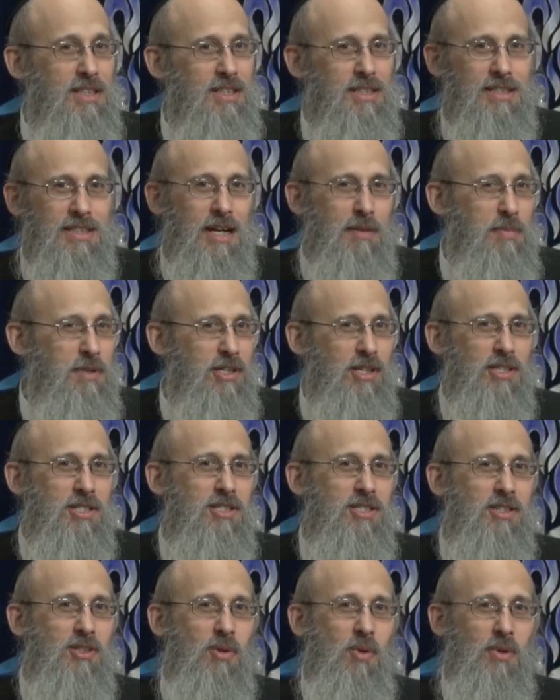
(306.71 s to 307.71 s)
It's not
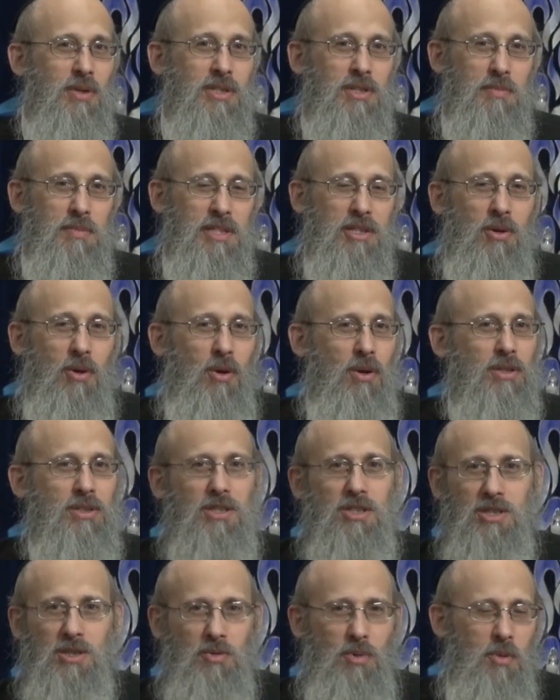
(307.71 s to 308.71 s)
because you're going to be caught,
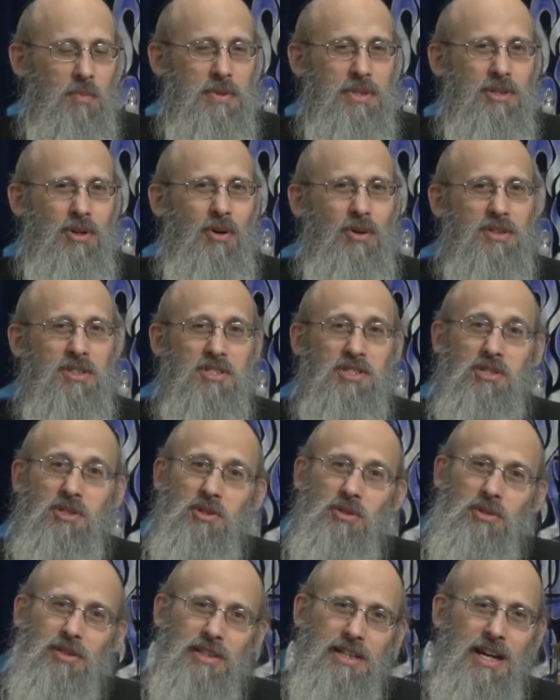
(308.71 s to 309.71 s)
because you won't be caught. The
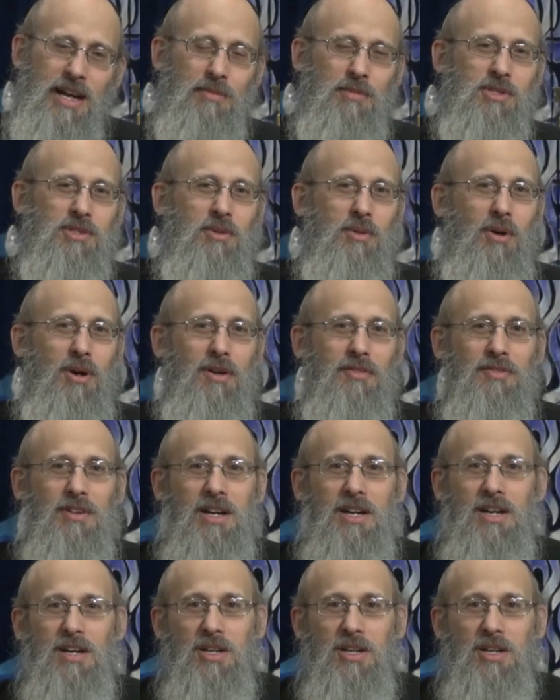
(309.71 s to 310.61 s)
security cameras are off.